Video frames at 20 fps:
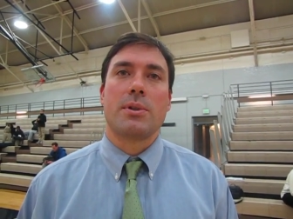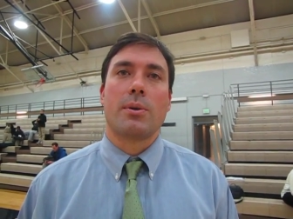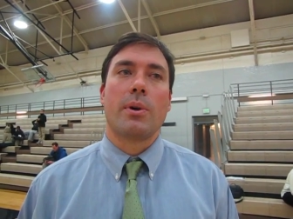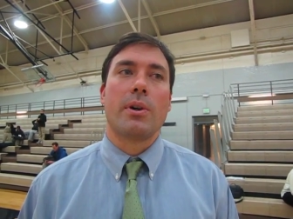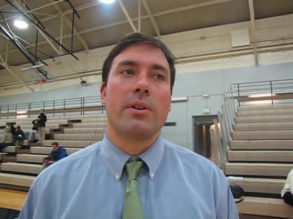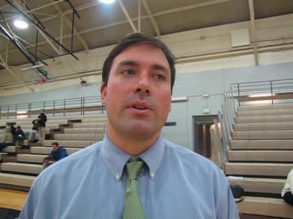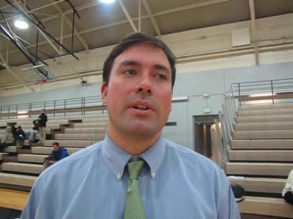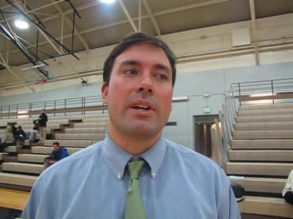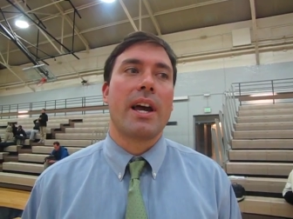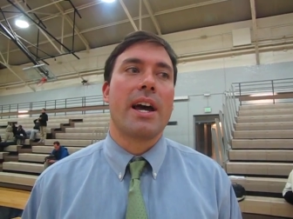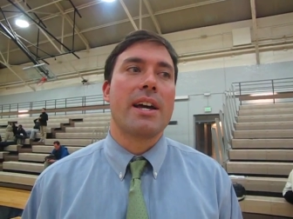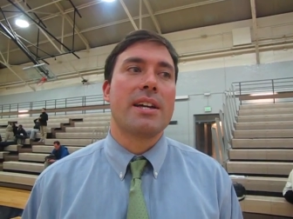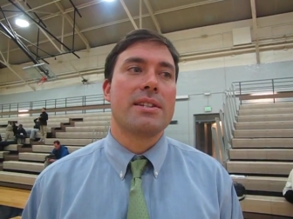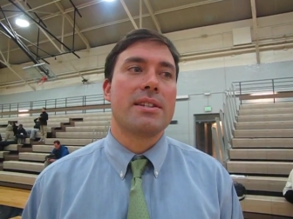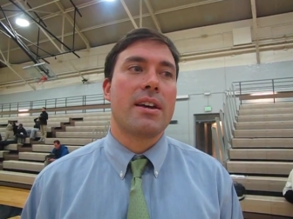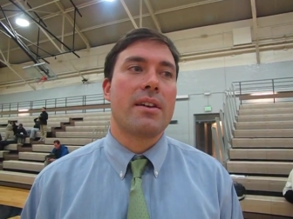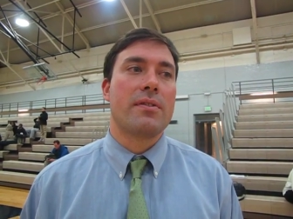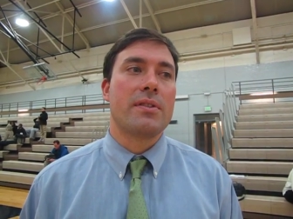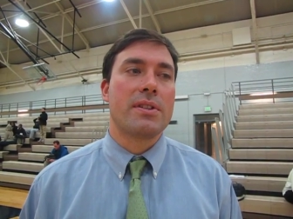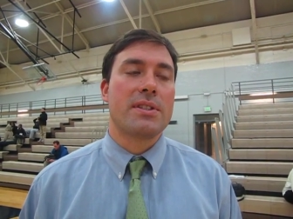So other
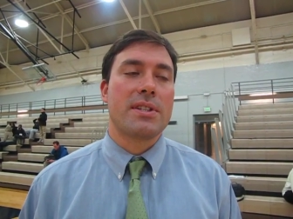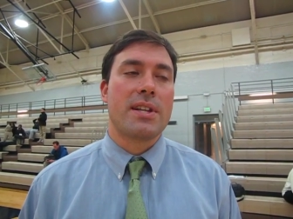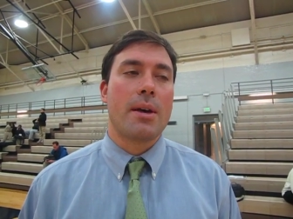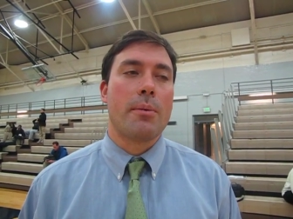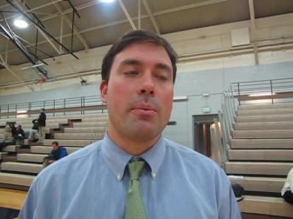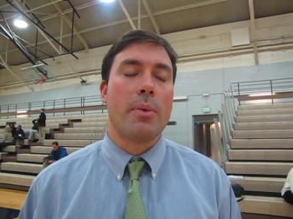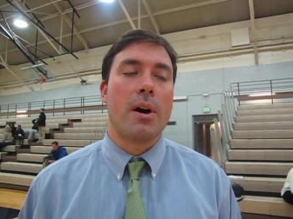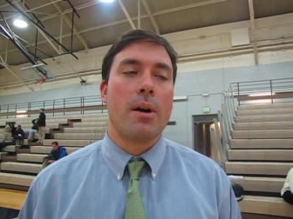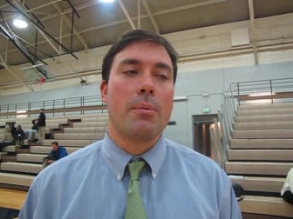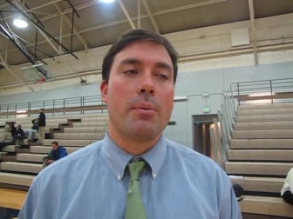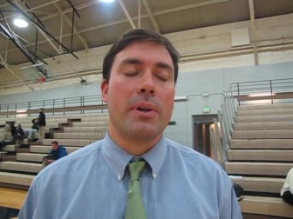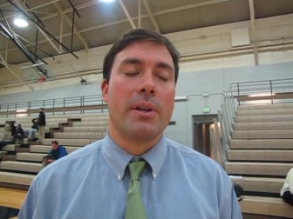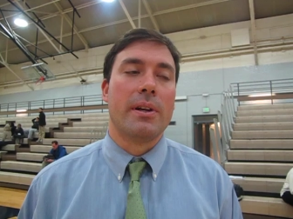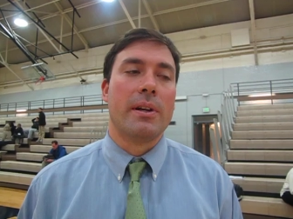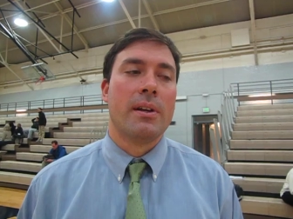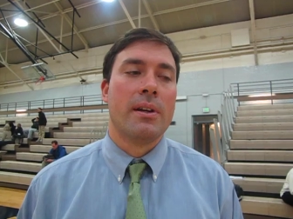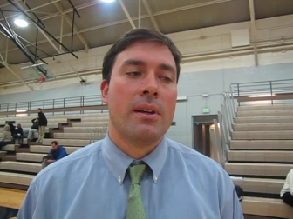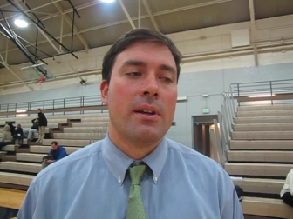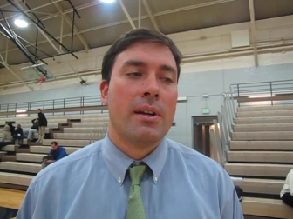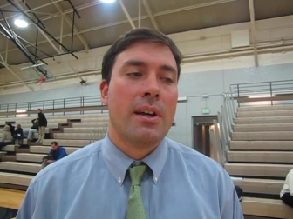guys have to step up and,